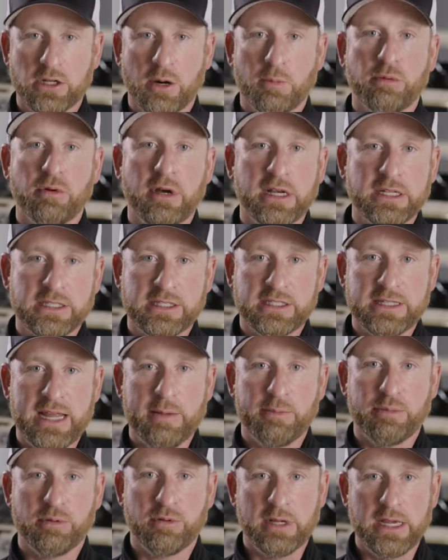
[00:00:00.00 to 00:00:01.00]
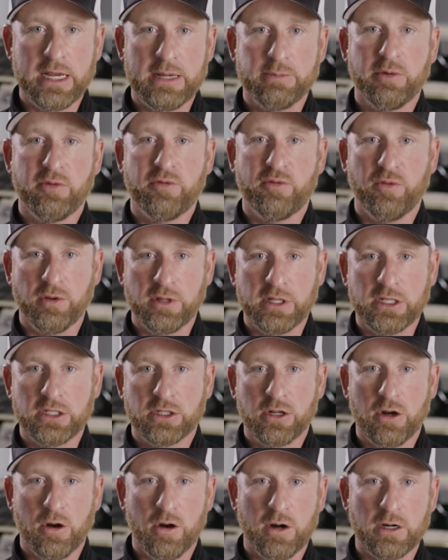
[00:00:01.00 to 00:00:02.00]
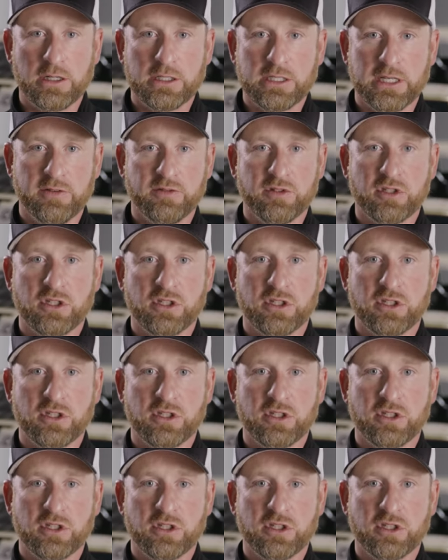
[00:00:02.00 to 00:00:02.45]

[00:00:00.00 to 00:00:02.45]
start placing that plate before the car itself